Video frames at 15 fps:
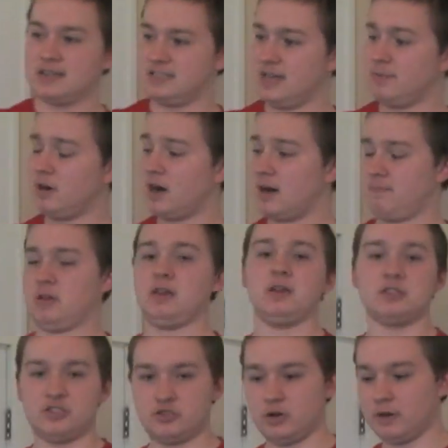Table hopping,
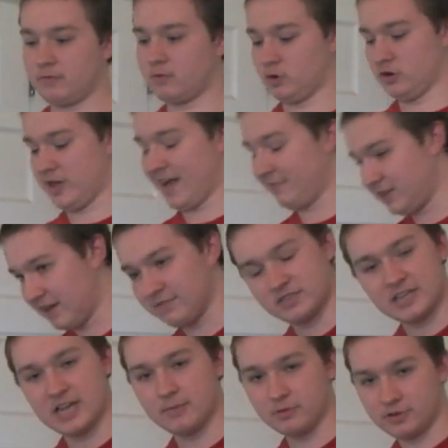it's straightforward. You have to have
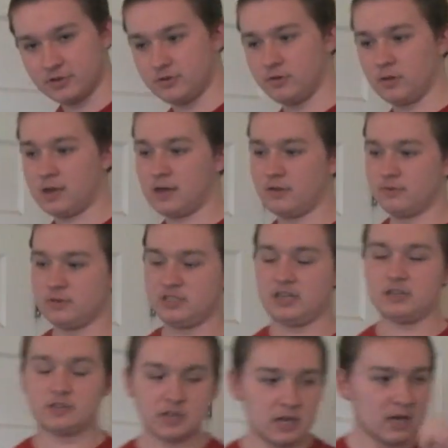a table to do a lot of the
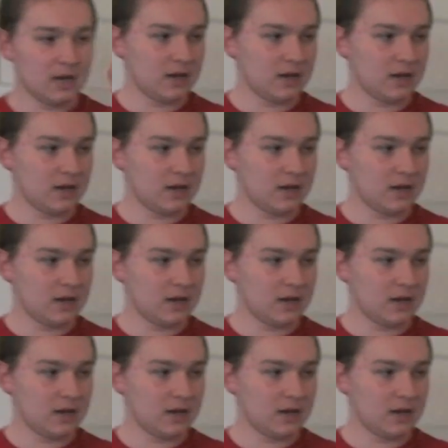routines.